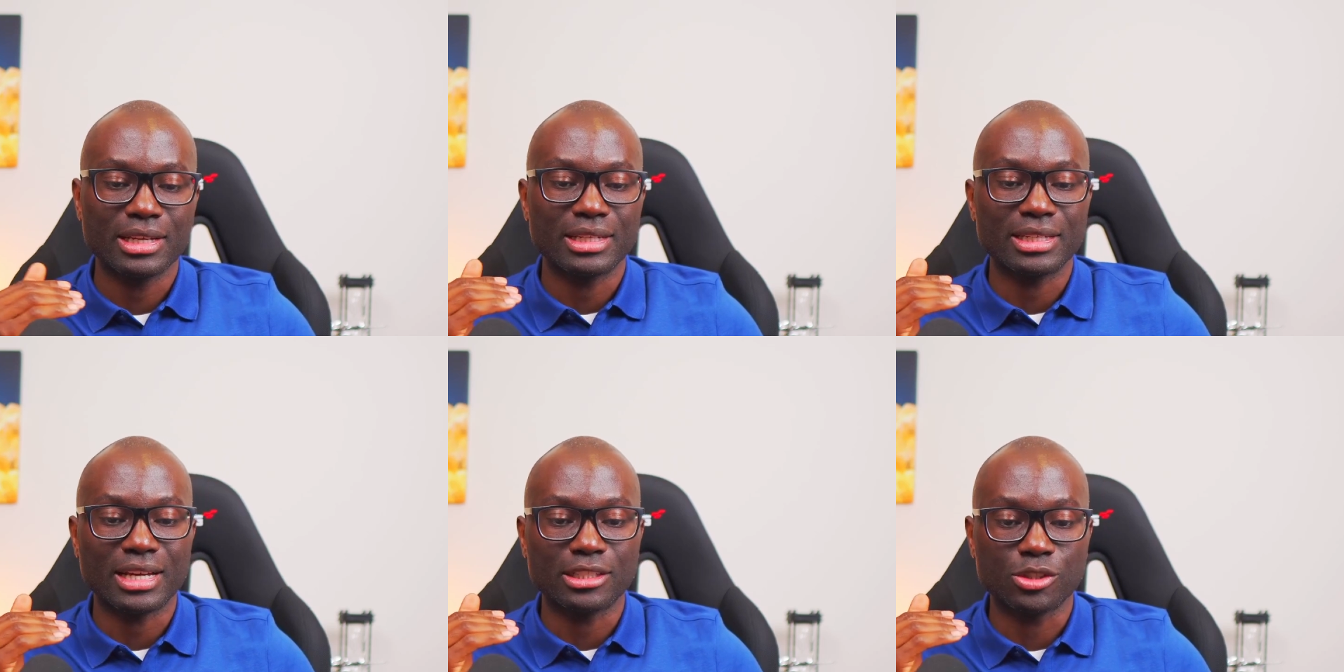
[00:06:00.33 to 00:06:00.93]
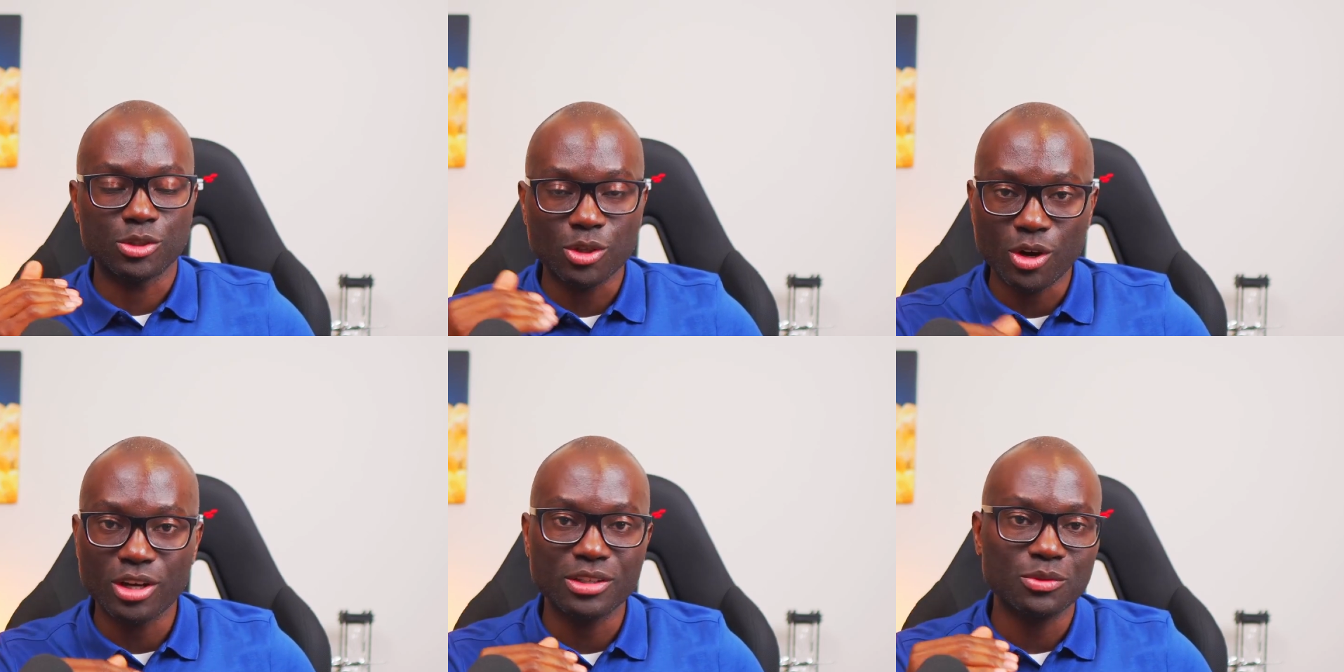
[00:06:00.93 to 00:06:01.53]
They are
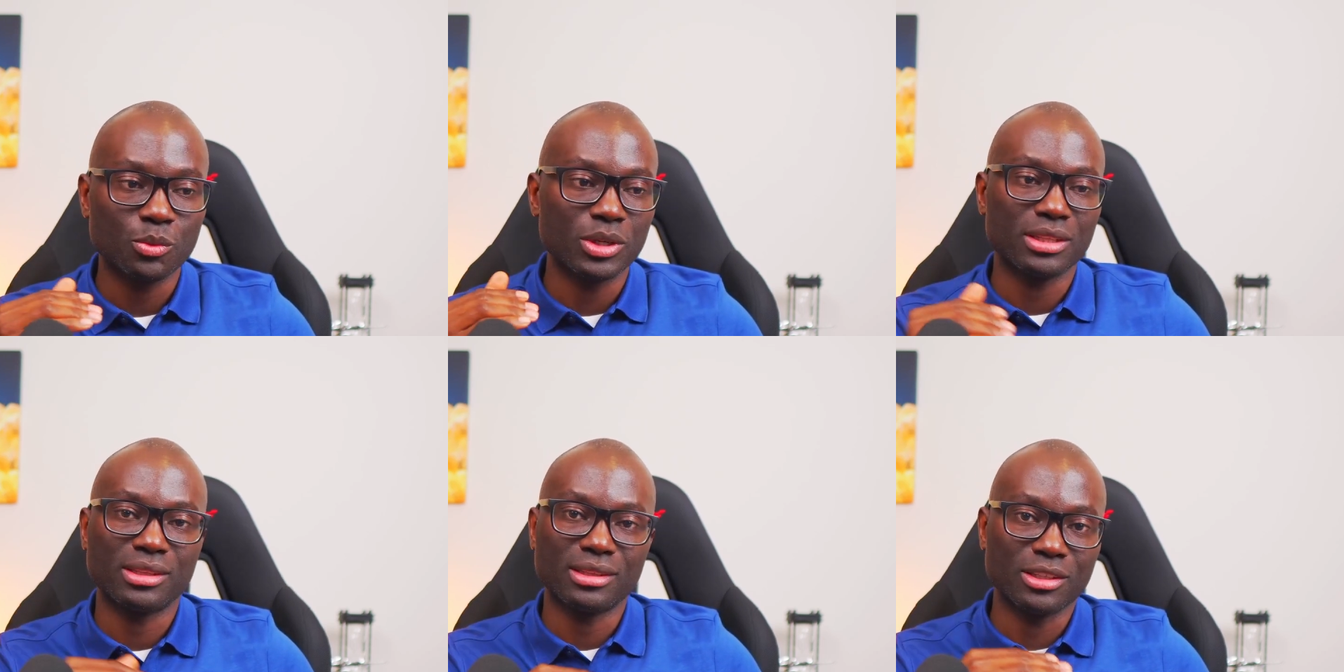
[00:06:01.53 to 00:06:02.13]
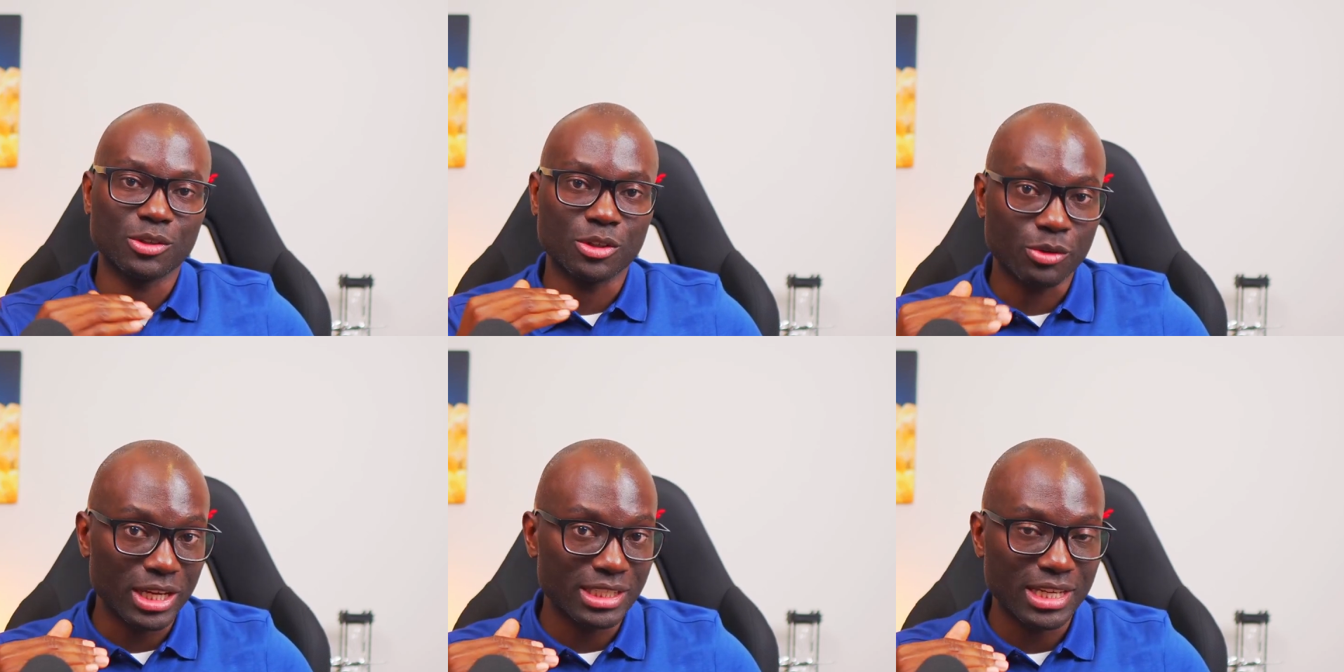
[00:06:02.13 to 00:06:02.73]
done with the
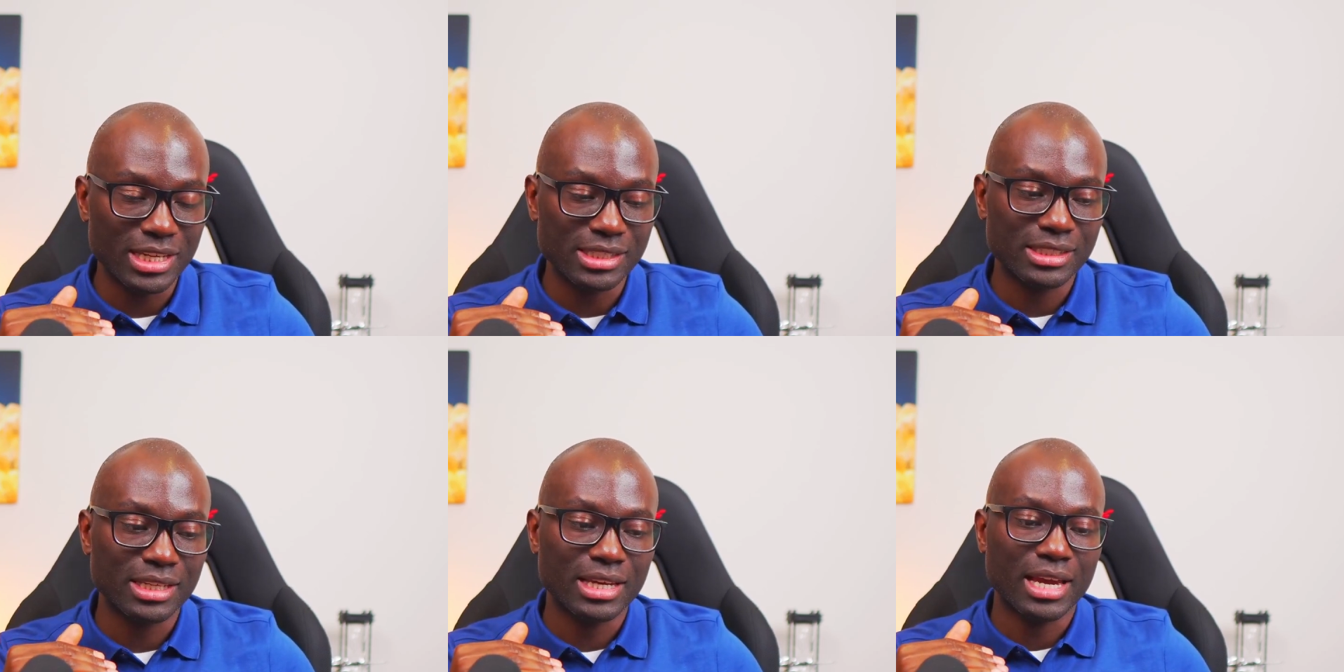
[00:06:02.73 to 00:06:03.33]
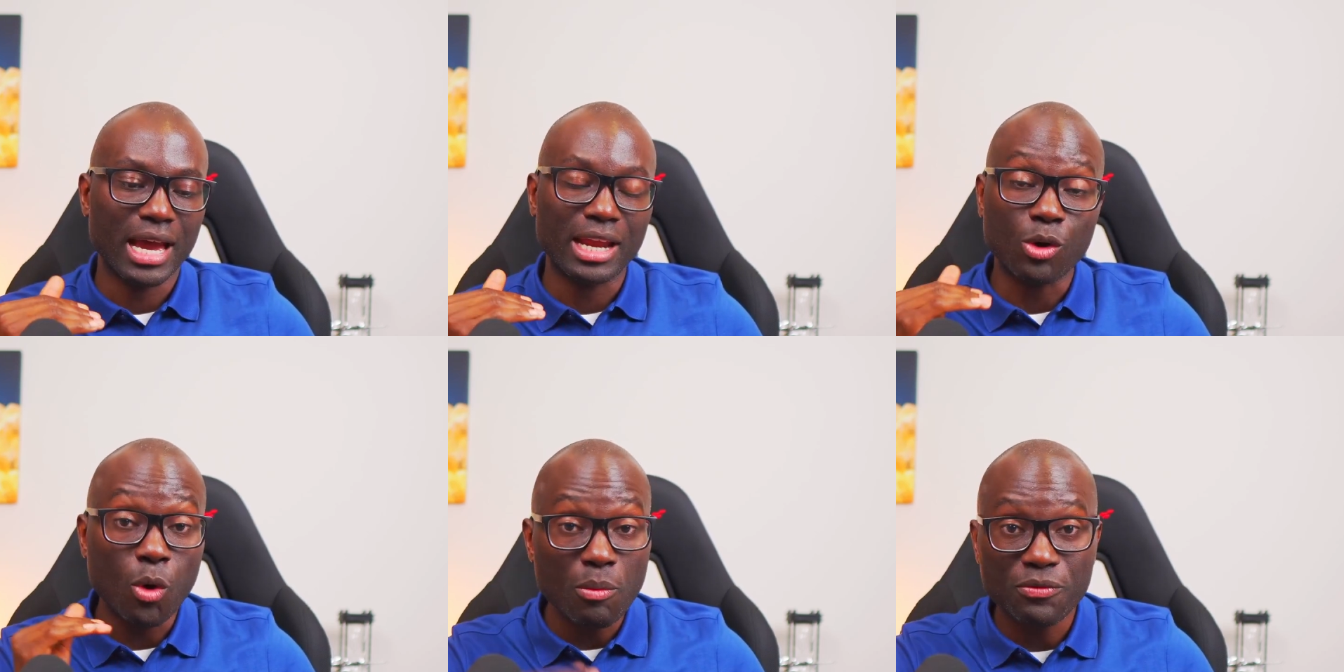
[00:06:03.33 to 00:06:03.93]
red days, and
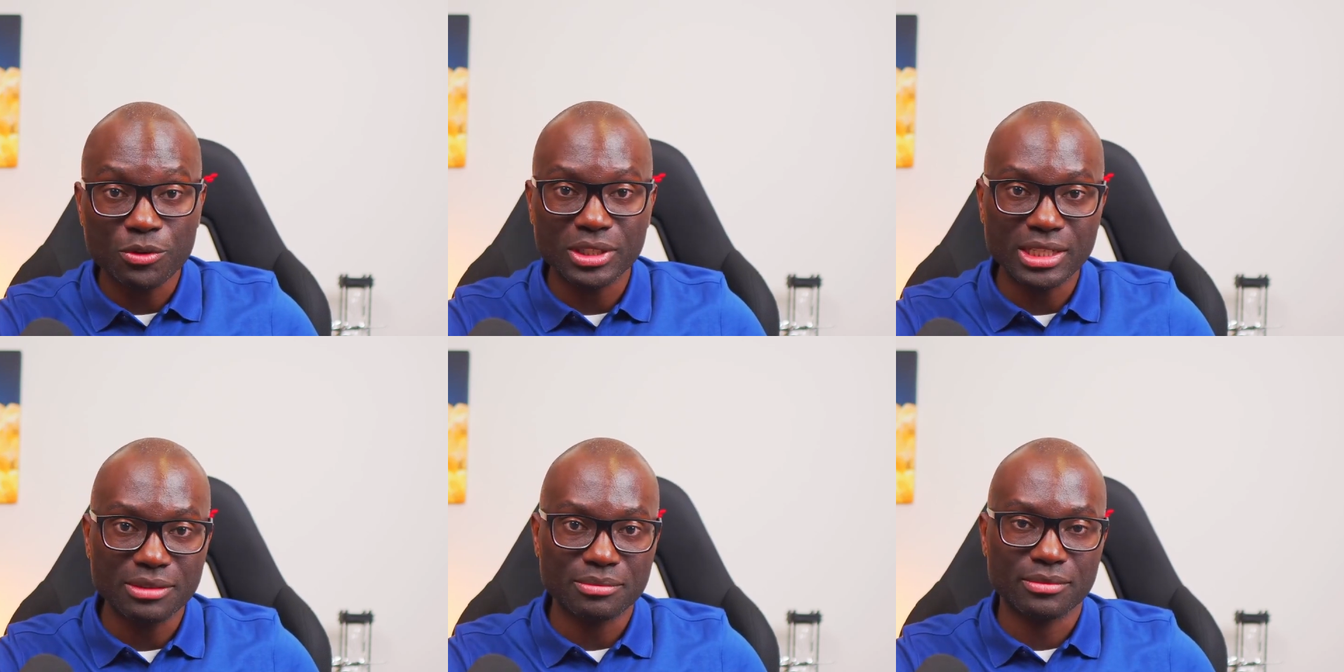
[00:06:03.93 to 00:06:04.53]
hopefully